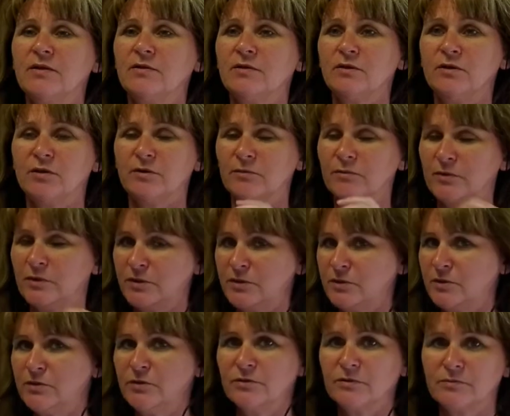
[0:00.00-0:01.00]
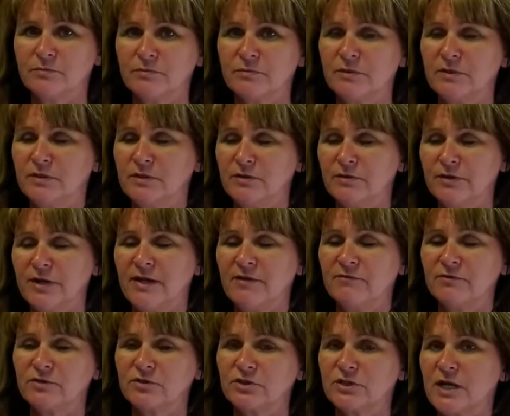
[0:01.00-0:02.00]
you can do your
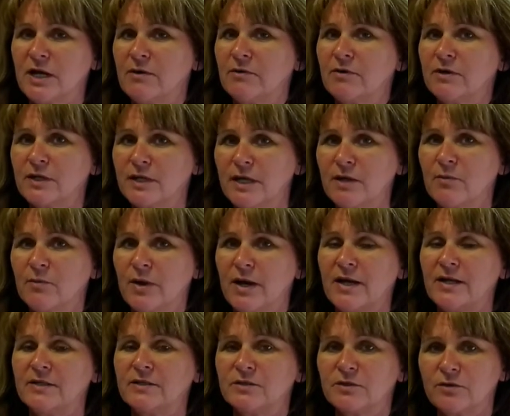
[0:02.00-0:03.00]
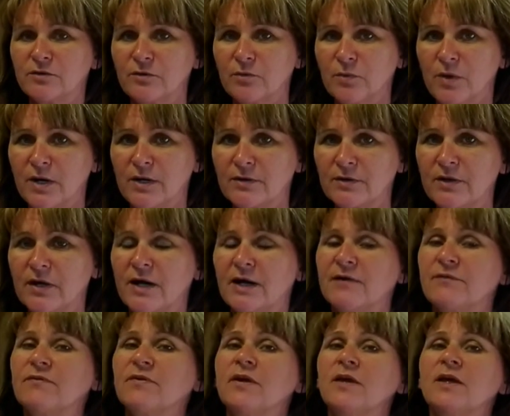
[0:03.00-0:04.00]
navel shower, get wet, turn the water
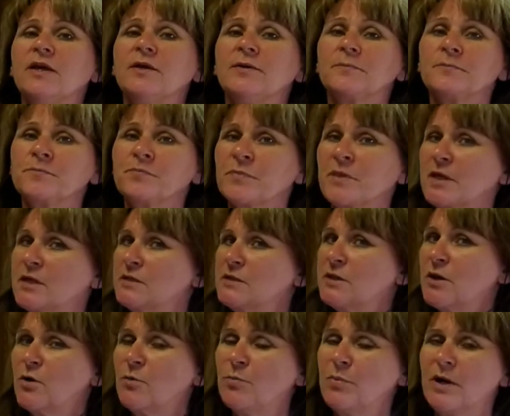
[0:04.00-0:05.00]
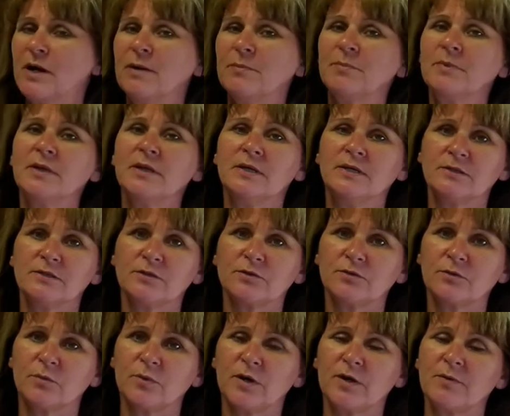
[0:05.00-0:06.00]
off, soap up, turn
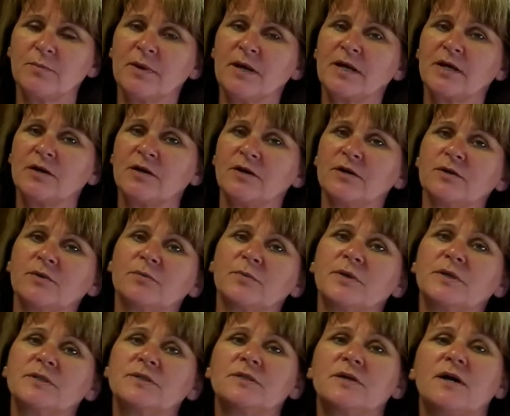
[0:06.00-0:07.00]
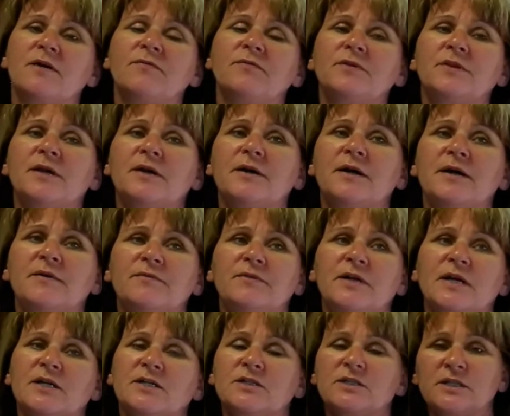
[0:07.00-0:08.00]
the water back on, and rinse off without having to
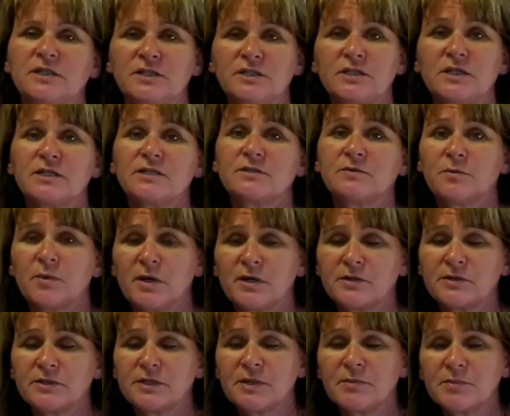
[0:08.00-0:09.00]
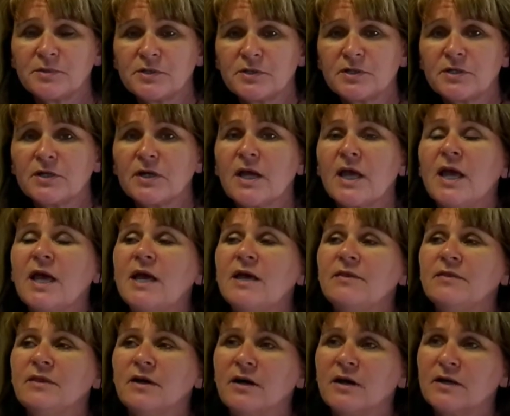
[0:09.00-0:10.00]
actually adjust the water temperature.
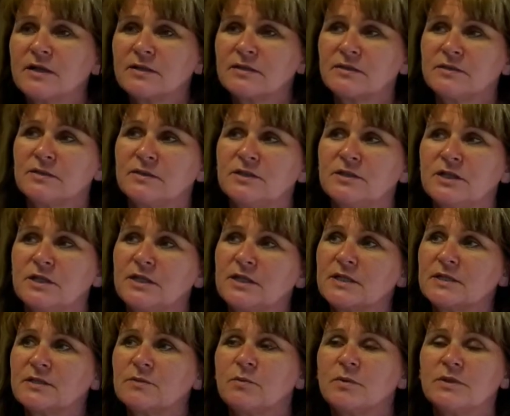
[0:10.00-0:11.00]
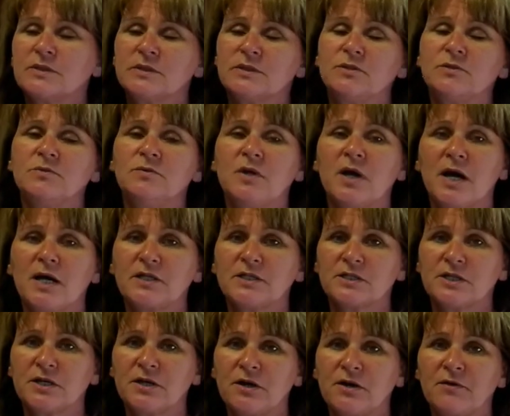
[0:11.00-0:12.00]
The Oxygenics ones do not
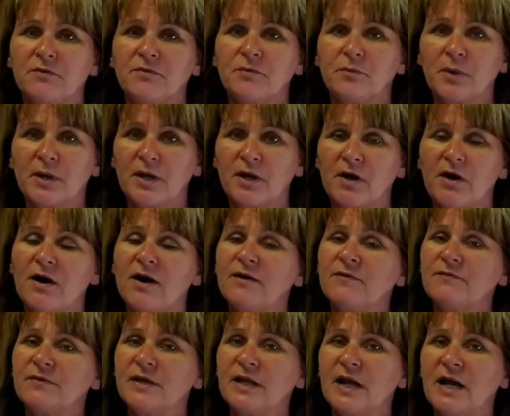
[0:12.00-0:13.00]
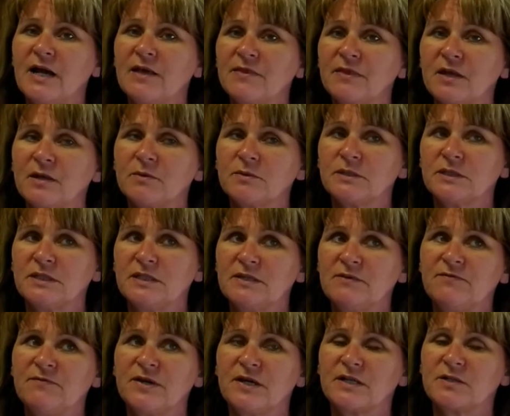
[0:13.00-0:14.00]
shut all the way off, and I thought it was a
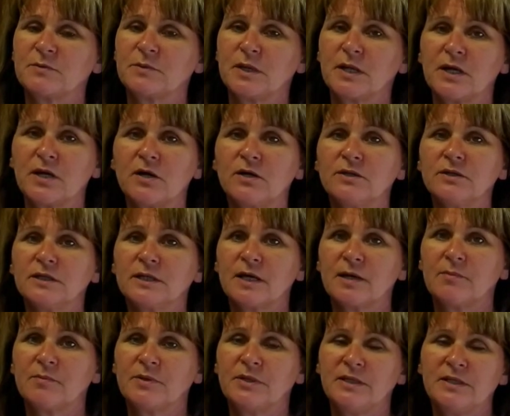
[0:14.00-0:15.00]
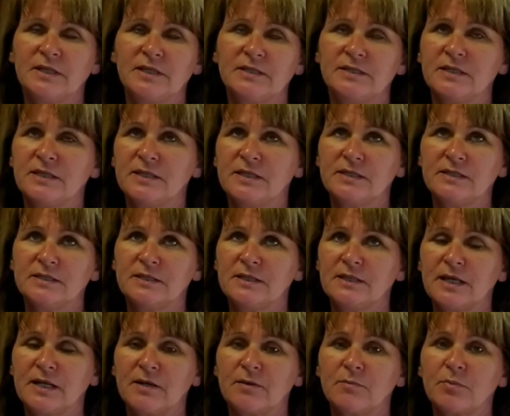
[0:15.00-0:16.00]
defect. When I called the company, they said they did
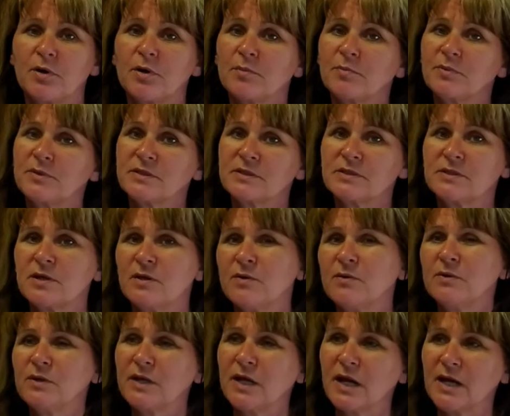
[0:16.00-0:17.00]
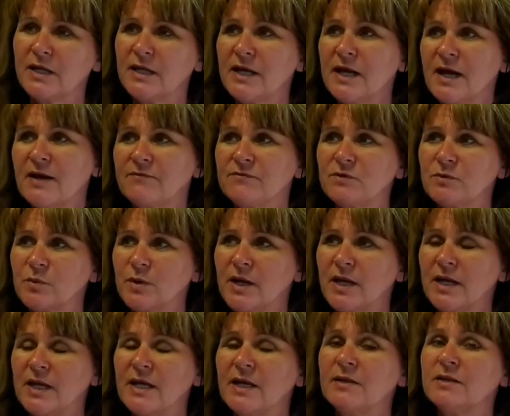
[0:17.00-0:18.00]
that on purpose. So you kind of have to
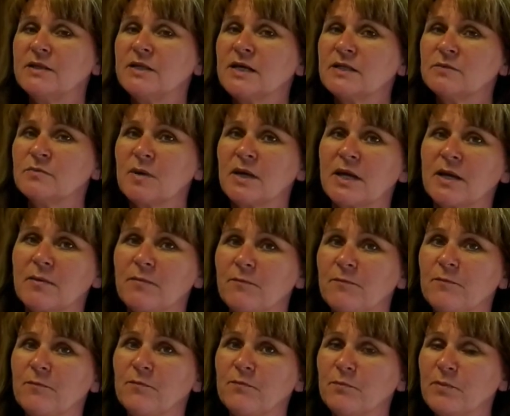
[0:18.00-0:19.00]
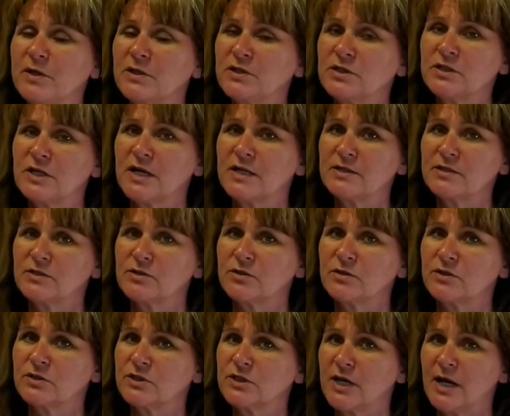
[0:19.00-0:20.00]
wait. It does make a much
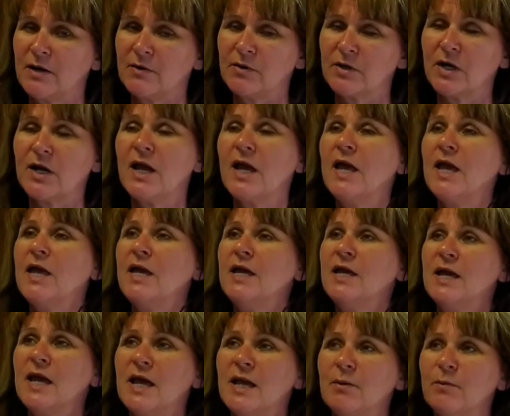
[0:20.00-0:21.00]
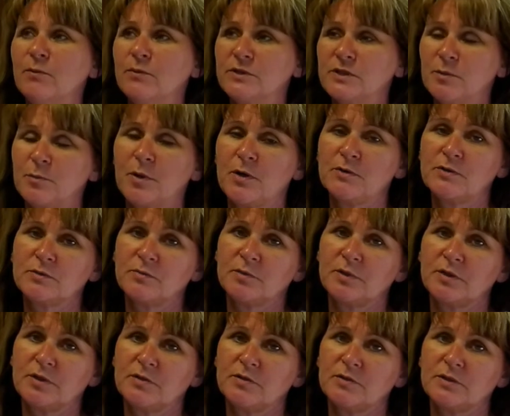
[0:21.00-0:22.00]
nicer shower,
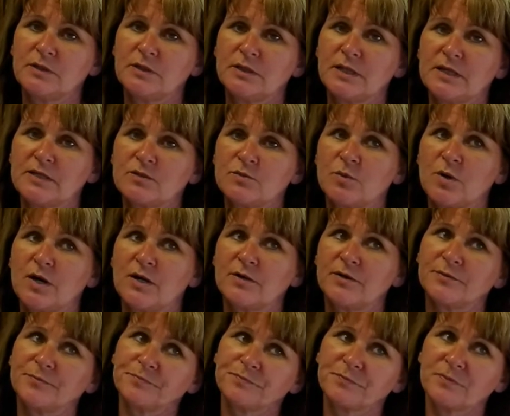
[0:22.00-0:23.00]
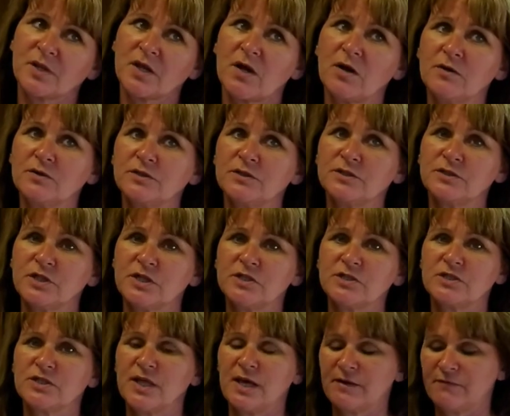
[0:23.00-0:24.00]
supposedly using less water. Hard to
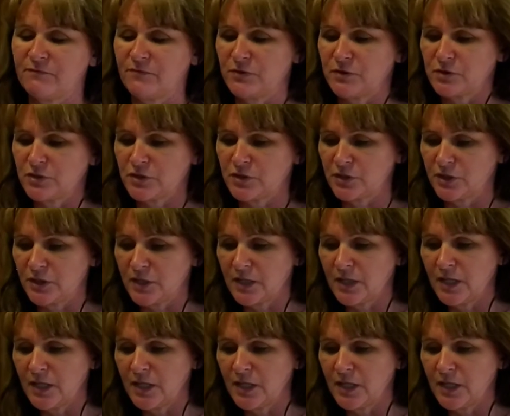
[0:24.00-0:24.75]
judge that for sure.